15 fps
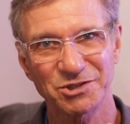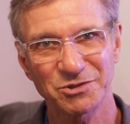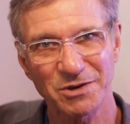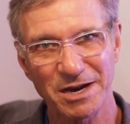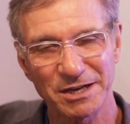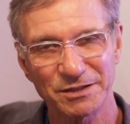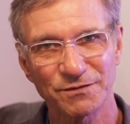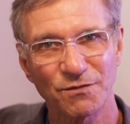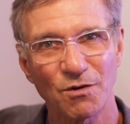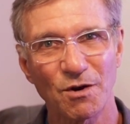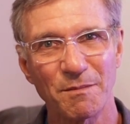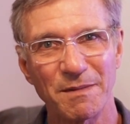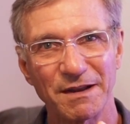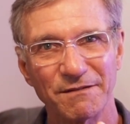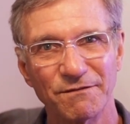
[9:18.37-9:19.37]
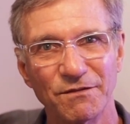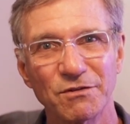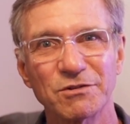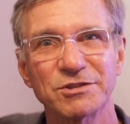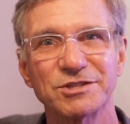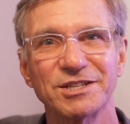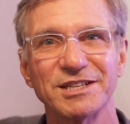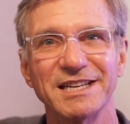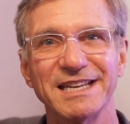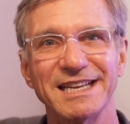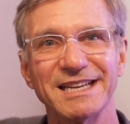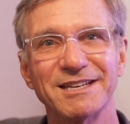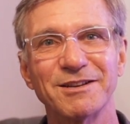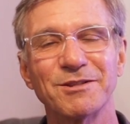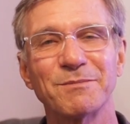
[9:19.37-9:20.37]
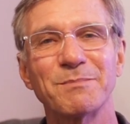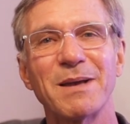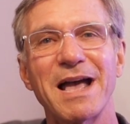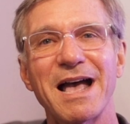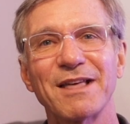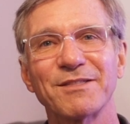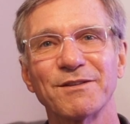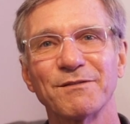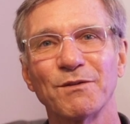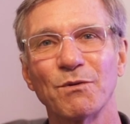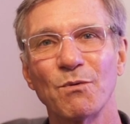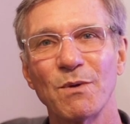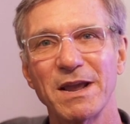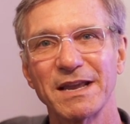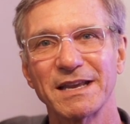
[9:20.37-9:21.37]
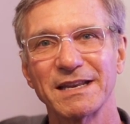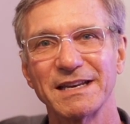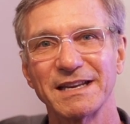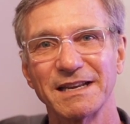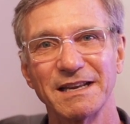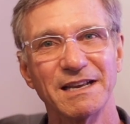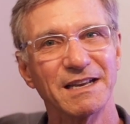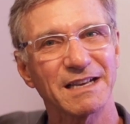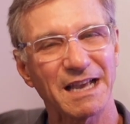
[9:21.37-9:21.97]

transform adversity into the path of awakening.